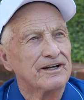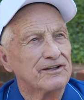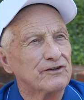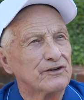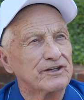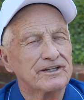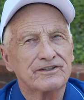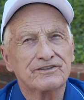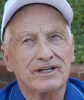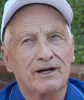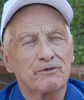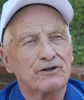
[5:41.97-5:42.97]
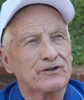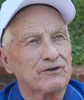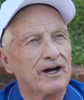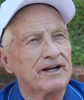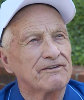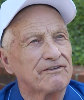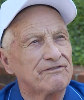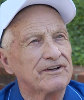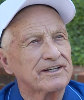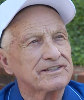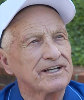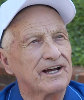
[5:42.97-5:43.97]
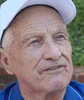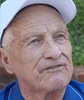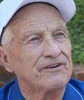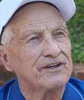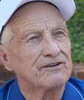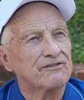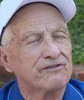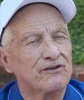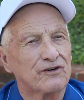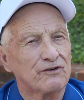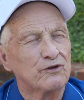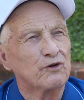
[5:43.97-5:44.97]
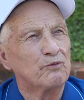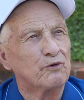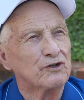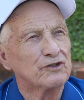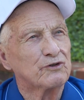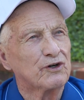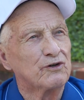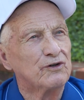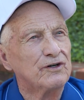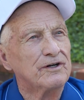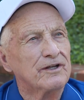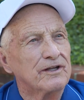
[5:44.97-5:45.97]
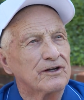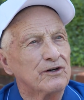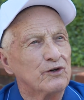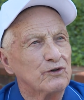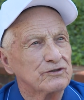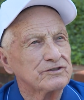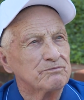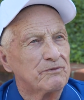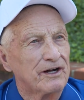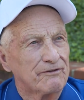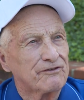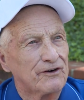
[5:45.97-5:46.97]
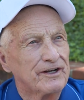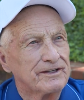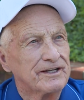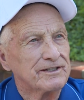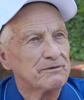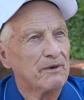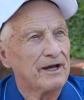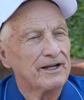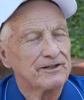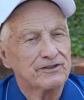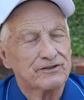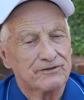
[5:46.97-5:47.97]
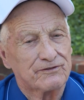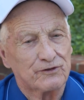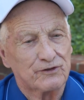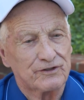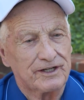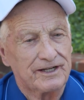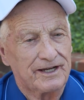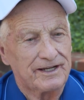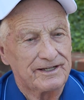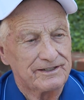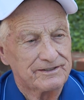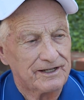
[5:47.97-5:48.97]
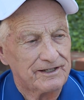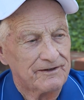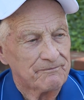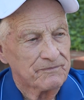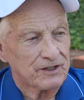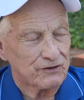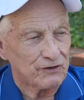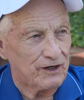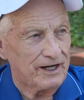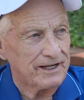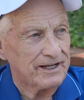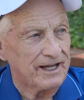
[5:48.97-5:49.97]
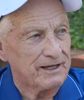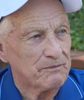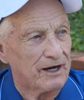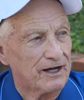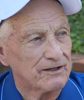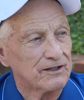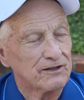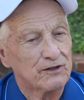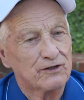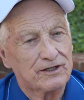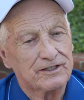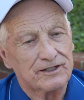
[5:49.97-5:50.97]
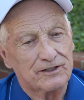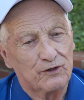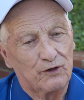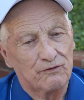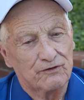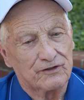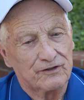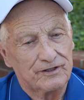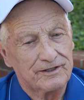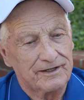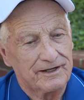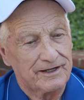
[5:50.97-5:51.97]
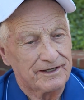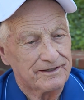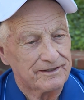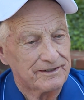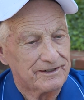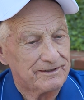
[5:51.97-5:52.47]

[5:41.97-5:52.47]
during the summer trying to fix that field for Lou Boudreau, who's my friend and the manager for the A's. So I came out and looked it over, and